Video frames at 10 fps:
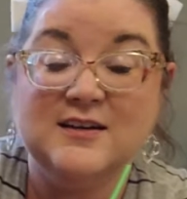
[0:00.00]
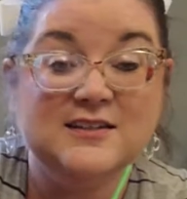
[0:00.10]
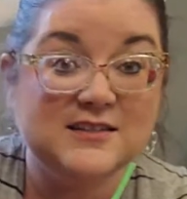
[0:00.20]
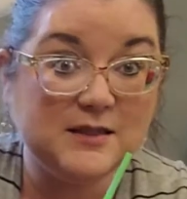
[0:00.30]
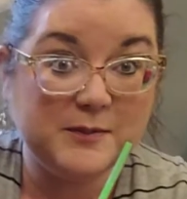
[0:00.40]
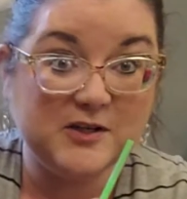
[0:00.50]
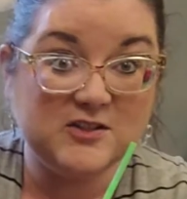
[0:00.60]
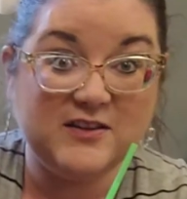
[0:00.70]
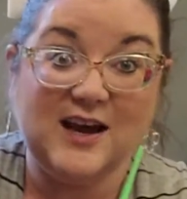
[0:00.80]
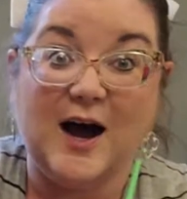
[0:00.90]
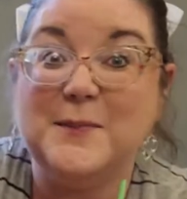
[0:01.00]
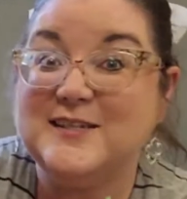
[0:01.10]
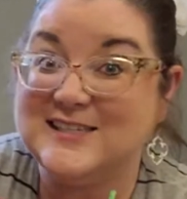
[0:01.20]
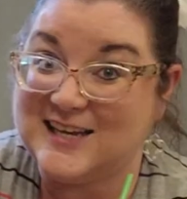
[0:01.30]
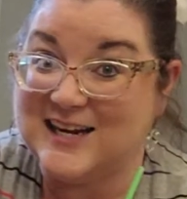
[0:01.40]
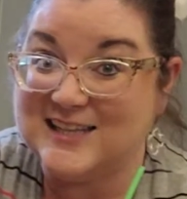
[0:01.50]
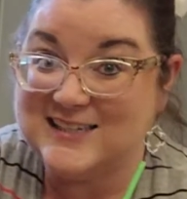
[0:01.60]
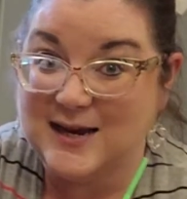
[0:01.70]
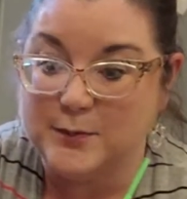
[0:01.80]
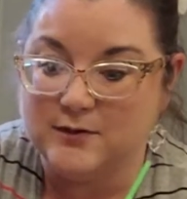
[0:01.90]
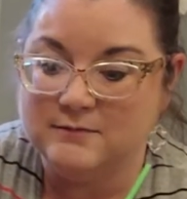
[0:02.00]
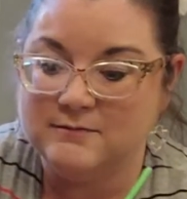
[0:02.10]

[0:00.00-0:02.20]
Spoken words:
to the person on the opposite side of the table.